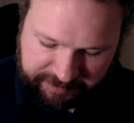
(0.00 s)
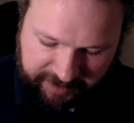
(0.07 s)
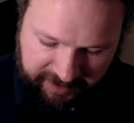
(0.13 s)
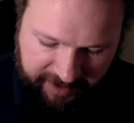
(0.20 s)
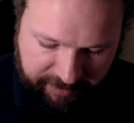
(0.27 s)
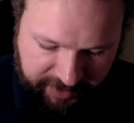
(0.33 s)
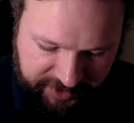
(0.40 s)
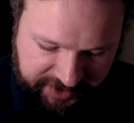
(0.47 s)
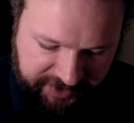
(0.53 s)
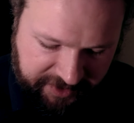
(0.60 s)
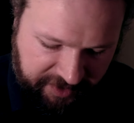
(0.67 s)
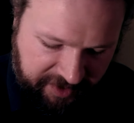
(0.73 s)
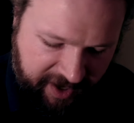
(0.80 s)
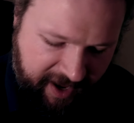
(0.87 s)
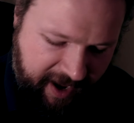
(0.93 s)
But let me just
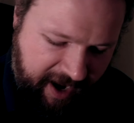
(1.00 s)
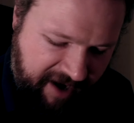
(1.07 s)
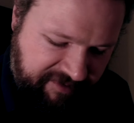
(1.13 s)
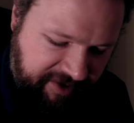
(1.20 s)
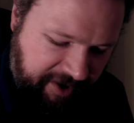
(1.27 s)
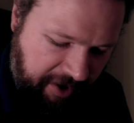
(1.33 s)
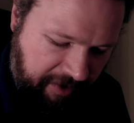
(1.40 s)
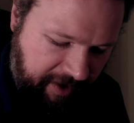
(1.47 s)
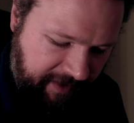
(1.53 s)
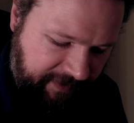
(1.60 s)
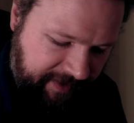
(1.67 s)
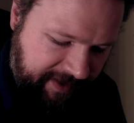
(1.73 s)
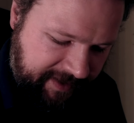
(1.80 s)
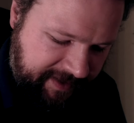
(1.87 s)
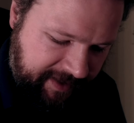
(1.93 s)
go have a go at
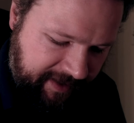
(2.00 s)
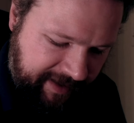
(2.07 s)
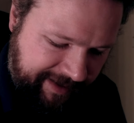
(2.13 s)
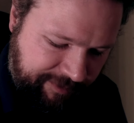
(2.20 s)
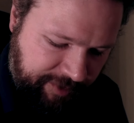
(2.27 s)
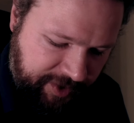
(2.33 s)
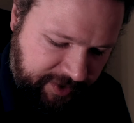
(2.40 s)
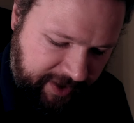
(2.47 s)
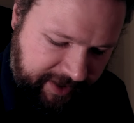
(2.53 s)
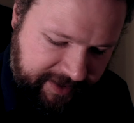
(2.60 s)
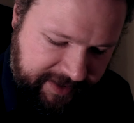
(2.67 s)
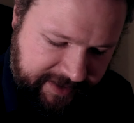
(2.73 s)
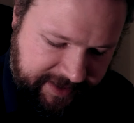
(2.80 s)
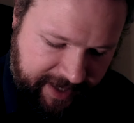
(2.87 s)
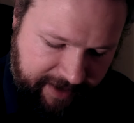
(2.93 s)
this, and we'll try to
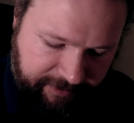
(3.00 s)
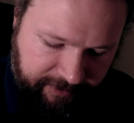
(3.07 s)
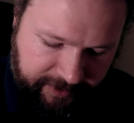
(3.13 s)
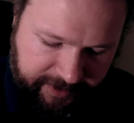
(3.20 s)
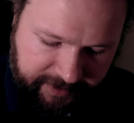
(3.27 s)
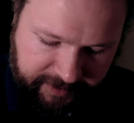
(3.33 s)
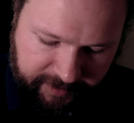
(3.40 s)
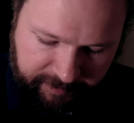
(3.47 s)
decipher it.